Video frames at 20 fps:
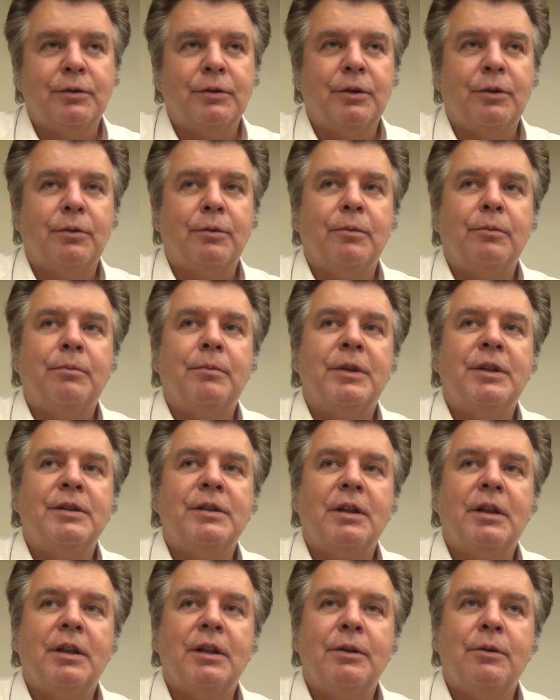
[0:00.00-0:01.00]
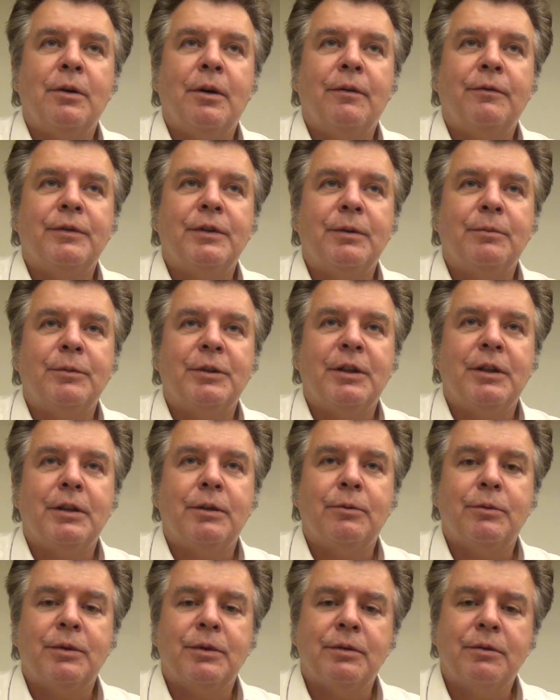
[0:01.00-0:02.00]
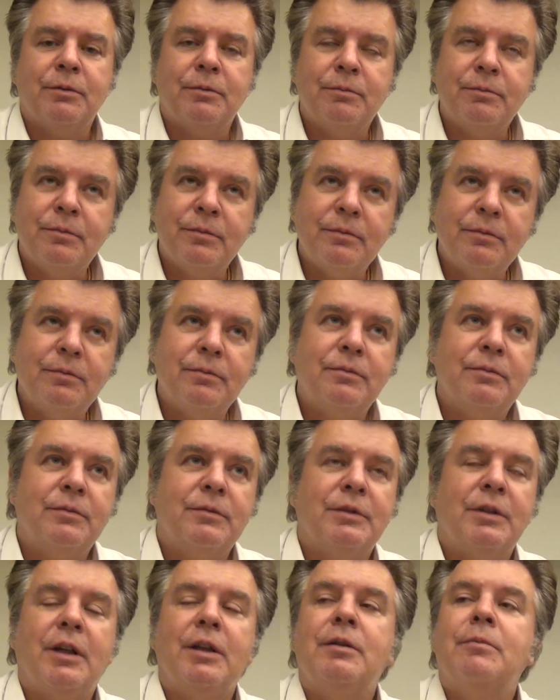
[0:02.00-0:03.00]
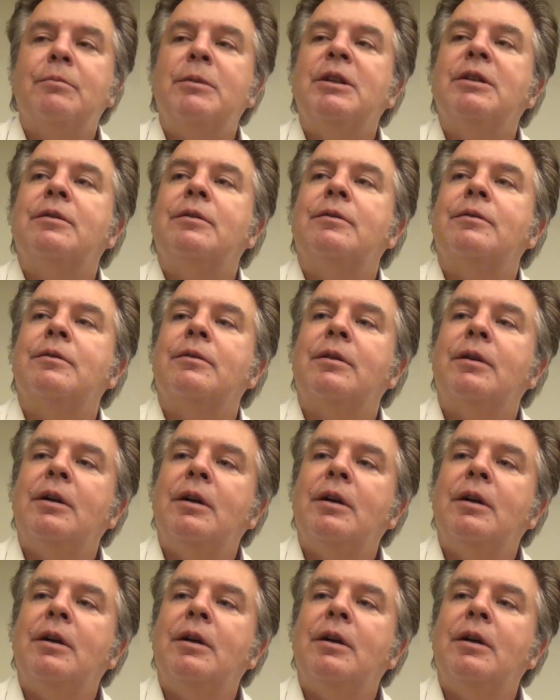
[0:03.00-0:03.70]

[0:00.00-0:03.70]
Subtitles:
So basically, you have something with 10 meters